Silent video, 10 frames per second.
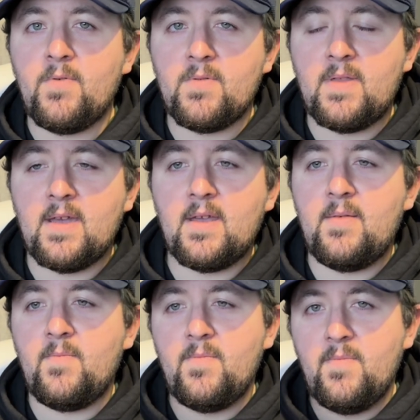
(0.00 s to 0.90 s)
is not going
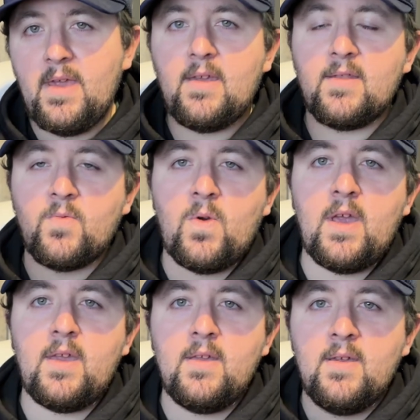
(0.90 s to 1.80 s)
to make its way